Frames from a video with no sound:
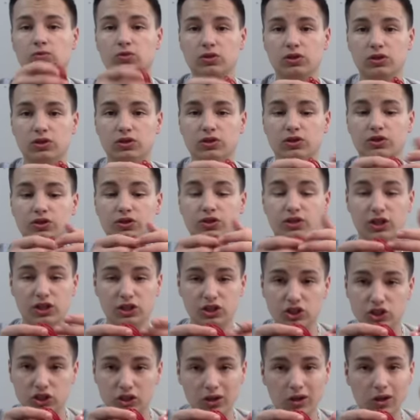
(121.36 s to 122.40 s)
with the
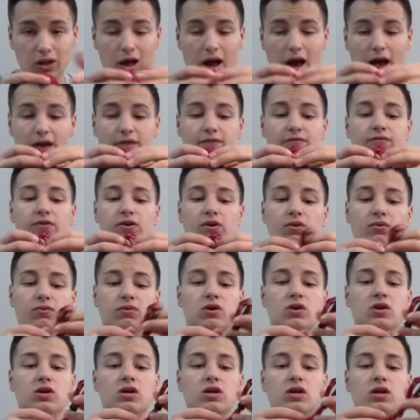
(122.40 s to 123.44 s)
traditional
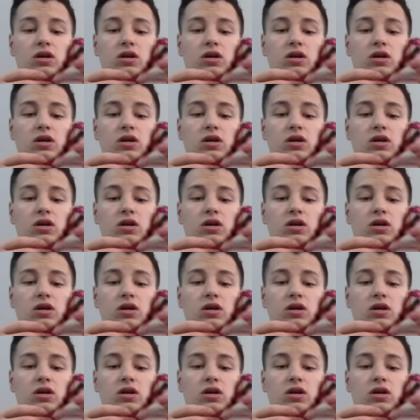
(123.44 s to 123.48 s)
iPhone.